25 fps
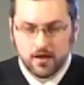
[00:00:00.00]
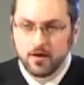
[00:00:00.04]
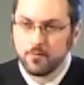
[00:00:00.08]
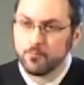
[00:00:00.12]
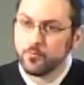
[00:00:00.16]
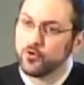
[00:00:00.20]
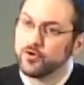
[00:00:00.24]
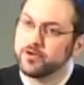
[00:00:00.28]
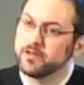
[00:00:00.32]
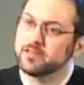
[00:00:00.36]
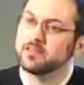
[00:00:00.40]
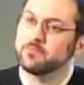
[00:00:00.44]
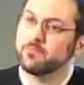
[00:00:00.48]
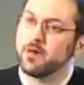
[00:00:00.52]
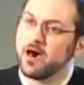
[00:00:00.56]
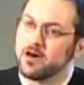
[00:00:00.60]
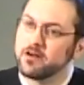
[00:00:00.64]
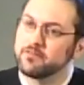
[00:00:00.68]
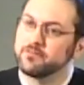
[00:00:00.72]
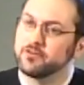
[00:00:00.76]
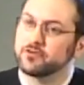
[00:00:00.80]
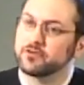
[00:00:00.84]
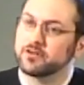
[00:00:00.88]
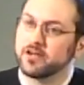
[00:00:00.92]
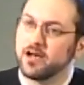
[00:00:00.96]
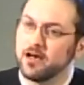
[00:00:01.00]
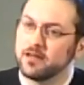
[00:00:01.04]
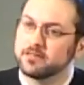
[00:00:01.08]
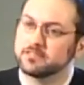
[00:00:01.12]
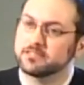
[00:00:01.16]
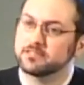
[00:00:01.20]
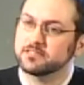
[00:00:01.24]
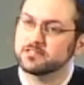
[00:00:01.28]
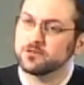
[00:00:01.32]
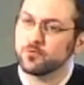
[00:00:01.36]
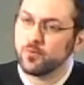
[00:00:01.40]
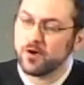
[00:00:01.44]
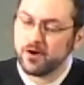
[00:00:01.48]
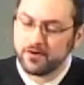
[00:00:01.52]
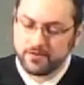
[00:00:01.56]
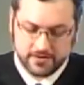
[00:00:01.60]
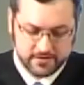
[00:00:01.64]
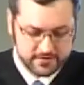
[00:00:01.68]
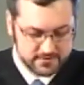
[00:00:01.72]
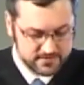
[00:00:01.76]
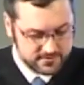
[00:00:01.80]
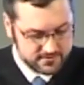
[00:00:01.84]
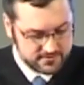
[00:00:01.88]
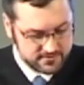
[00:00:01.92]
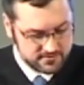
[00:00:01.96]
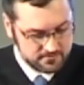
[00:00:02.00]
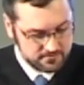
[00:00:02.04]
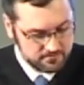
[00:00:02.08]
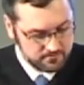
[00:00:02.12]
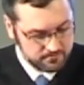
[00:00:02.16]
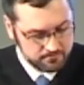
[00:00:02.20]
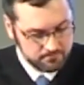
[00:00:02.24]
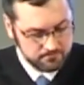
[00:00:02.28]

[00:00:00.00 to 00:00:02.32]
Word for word: putting them out of your conscious awareness,